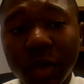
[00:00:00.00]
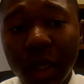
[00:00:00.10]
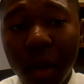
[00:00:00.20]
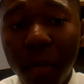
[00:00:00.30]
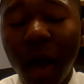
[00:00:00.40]
was
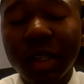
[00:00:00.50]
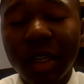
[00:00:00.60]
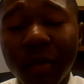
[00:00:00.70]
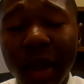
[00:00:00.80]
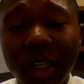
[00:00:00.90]
the
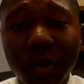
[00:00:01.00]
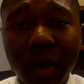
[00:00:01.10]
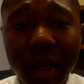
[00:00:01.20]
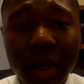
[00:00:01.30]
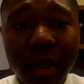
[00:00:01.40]
composite of
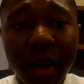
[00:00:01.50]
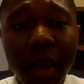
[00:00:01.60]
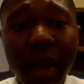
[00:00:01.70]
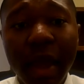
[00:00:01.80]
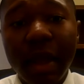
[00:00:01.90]
AIDS-related
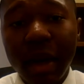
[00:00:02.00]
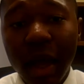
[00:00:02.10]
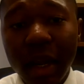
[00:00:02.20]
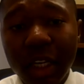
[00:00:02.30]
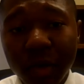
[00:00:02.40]
and
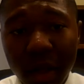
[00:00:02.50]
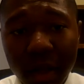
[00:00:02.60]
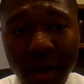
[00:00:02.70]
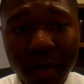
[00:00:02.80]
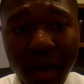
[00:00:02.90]

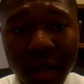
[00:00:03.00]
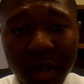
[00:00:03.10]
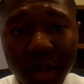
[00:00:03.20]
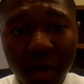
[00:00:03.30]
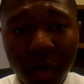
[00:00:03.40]
non-AIDS-related
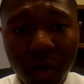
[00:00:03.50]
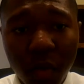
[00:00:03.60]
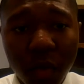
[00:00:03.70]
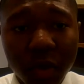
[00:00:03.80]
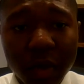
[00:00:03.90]
events,
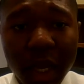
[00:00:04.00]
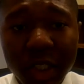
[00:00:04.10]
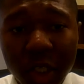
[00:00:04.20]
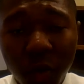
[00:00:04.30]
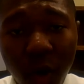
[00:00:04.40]
which was actually